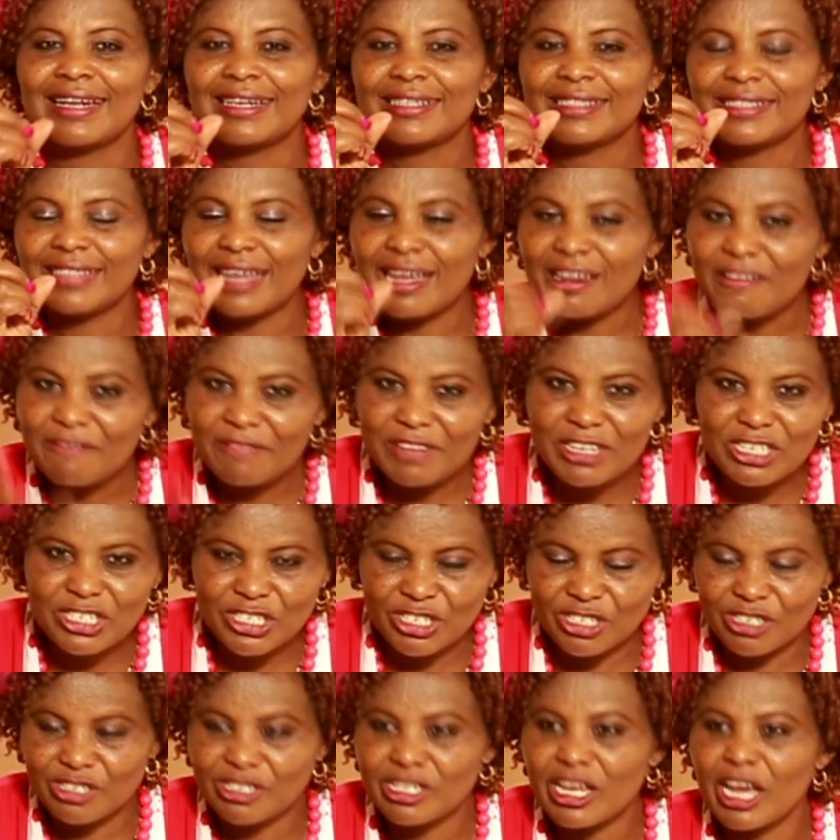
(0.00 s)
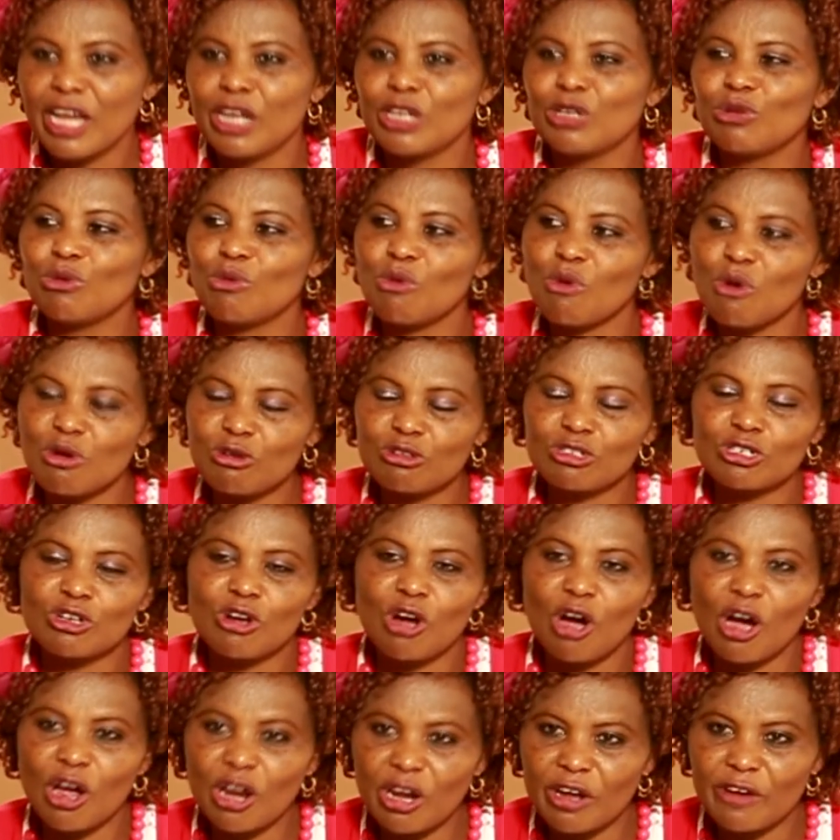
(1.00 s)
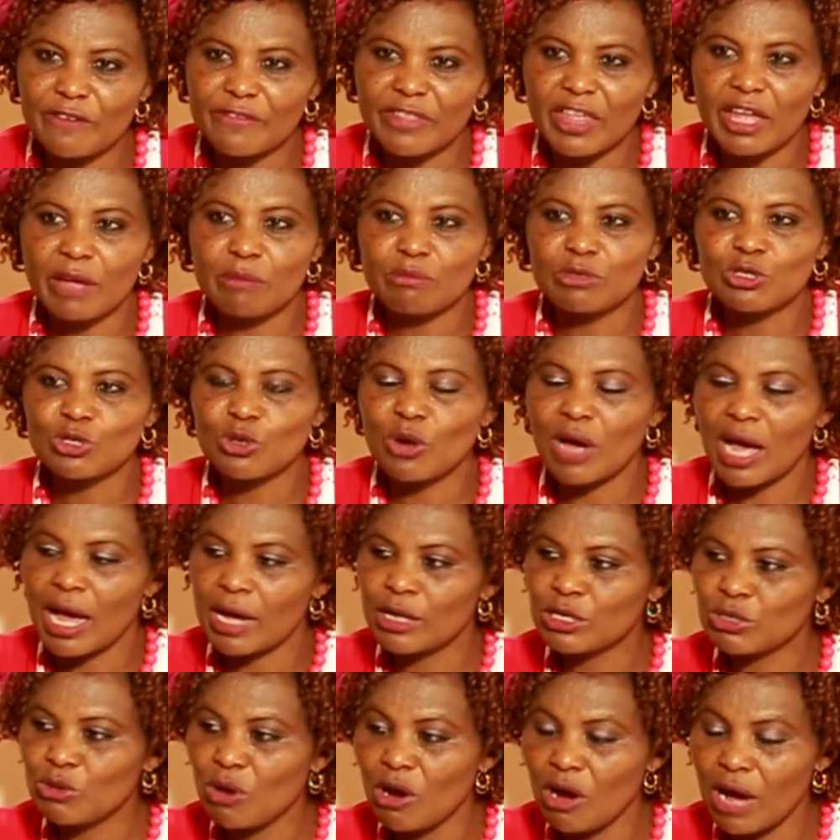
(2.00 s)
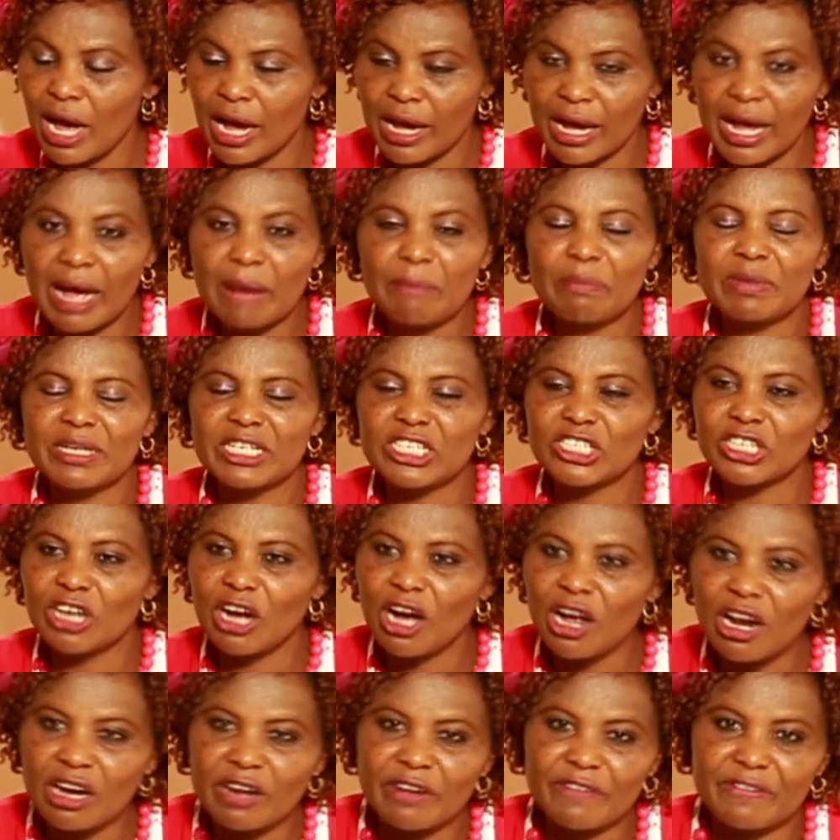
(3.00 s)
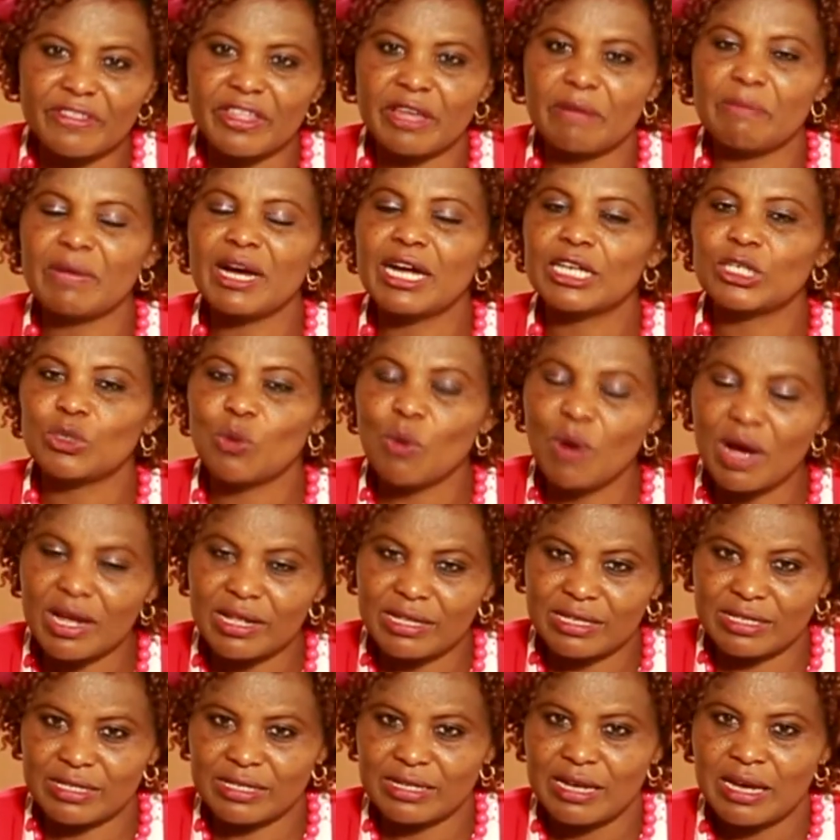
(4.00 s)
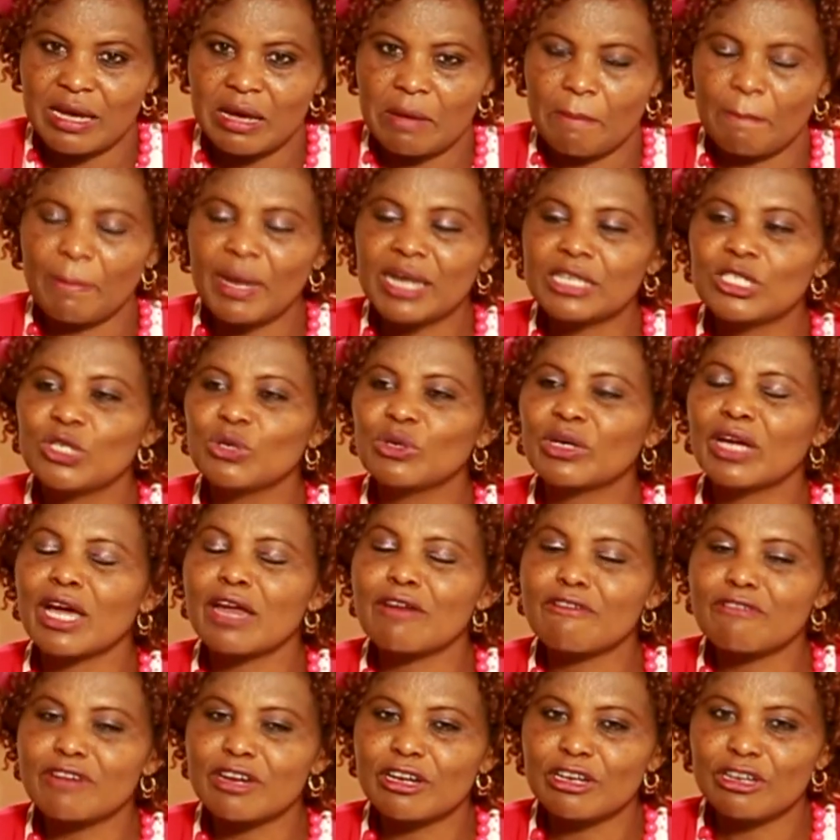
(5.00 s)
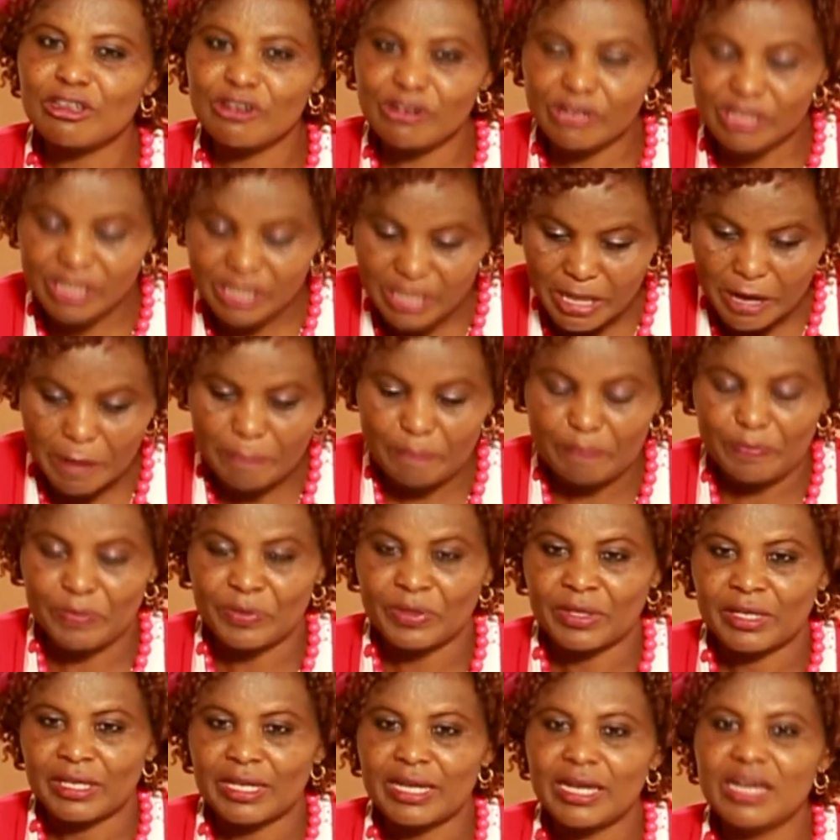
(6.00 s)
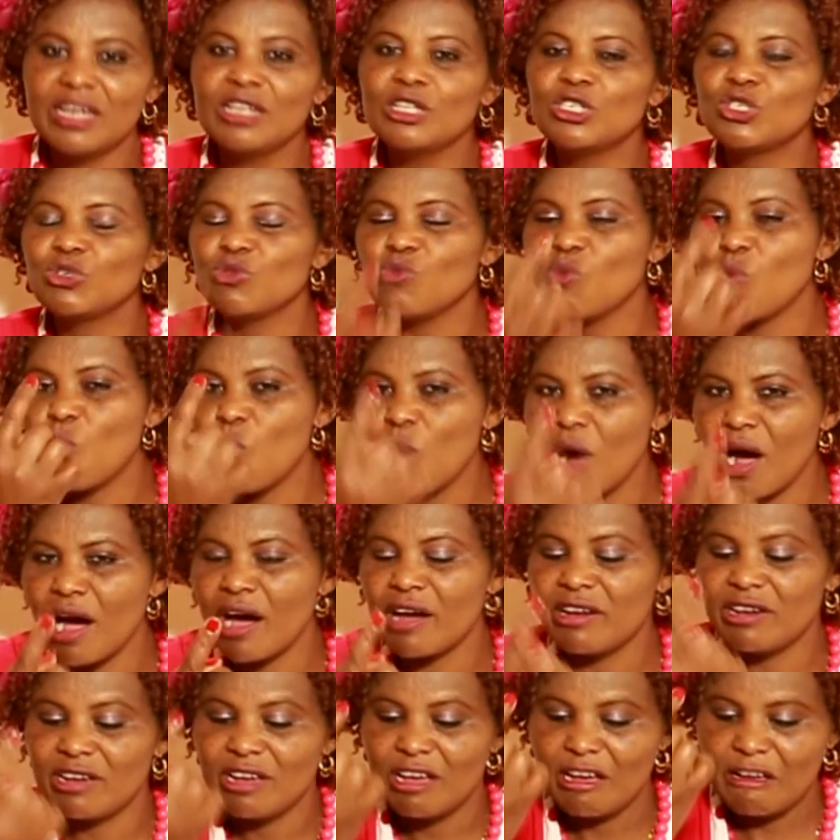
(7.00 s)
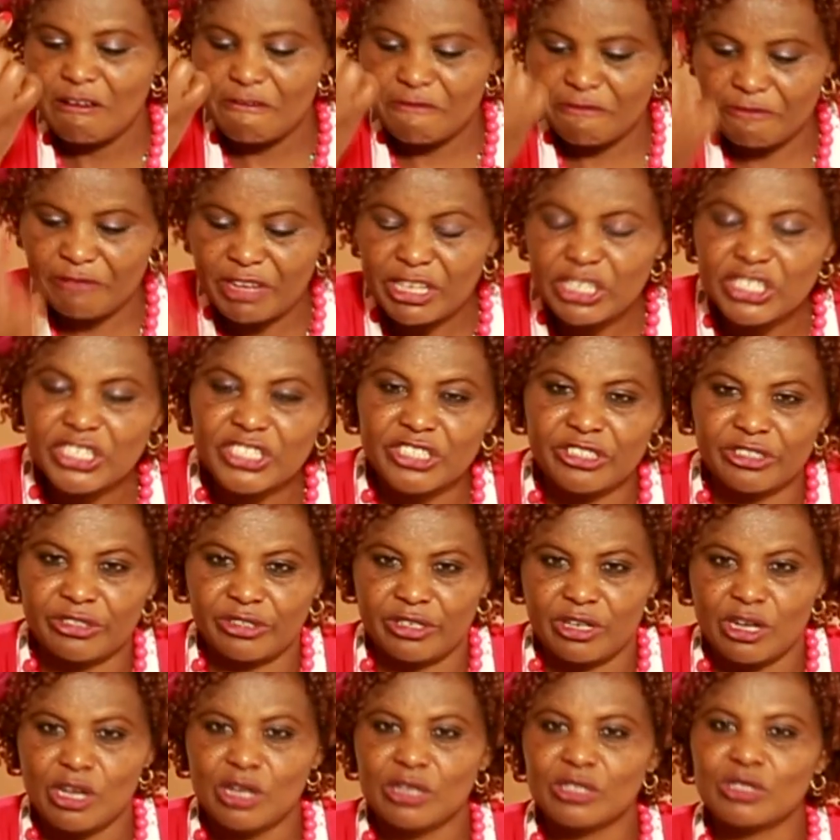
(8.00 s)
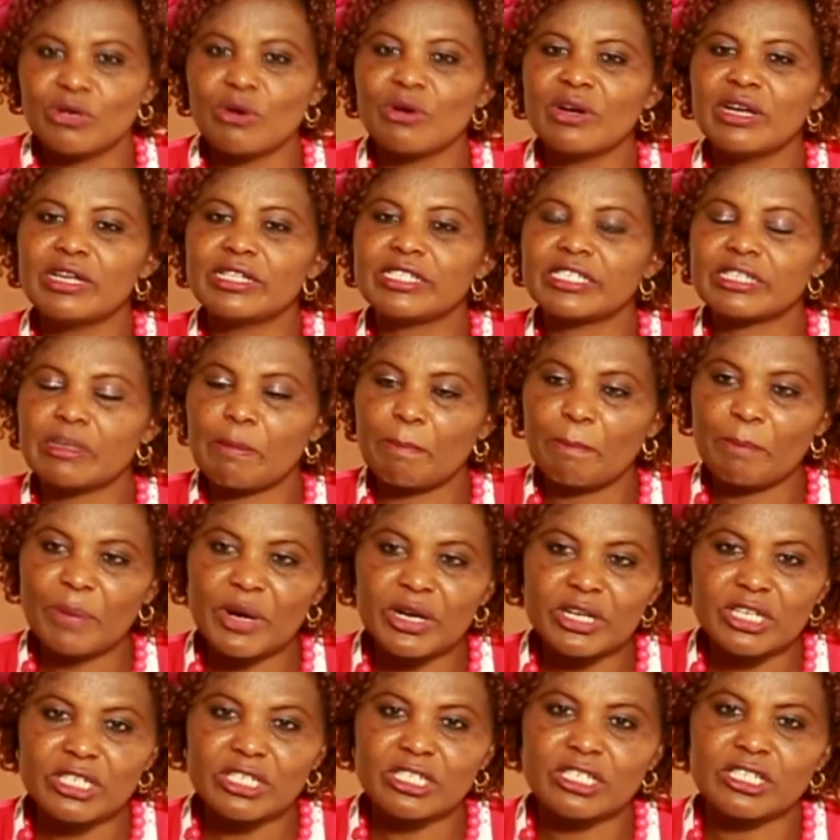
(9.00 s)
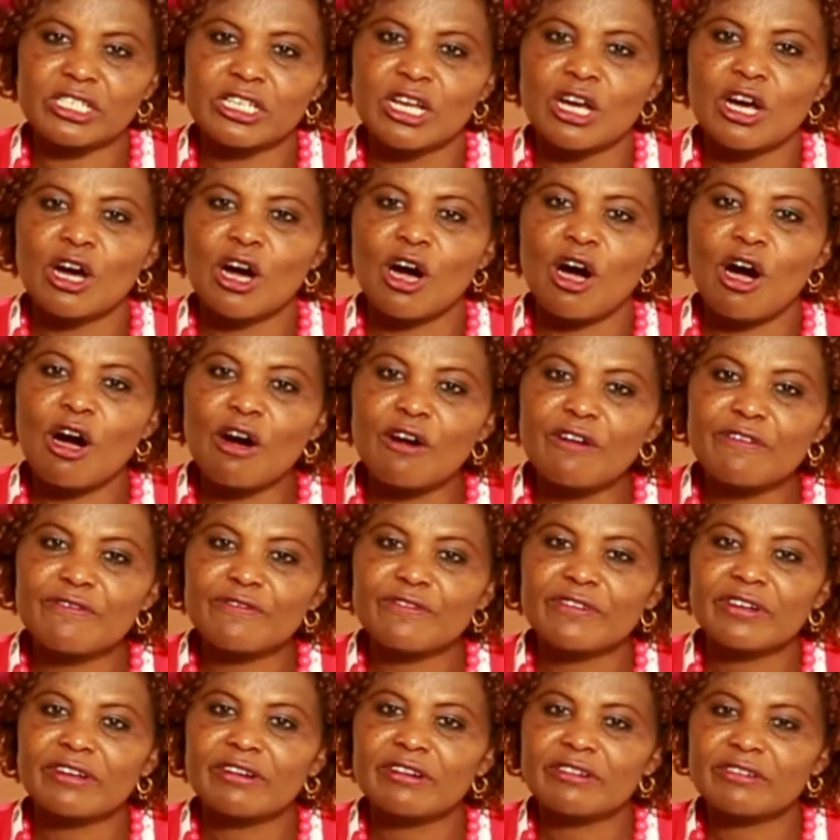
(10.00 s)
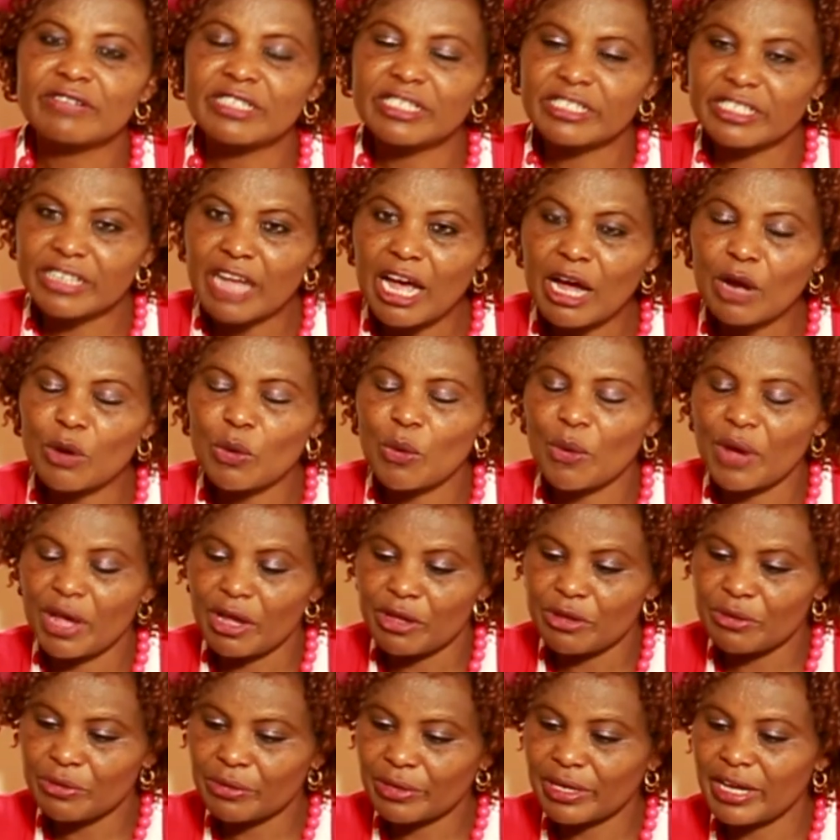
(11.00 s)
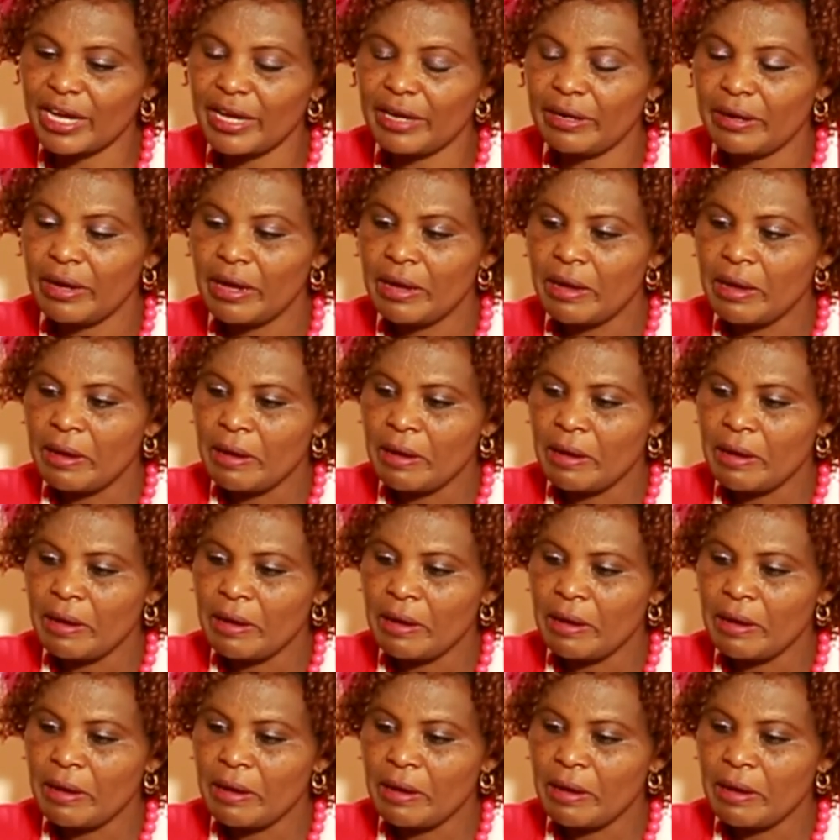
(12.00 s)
10 visions and you want all of them to accomplish all of them at once. But you can reduce them into one vision. So it's a point of return where you can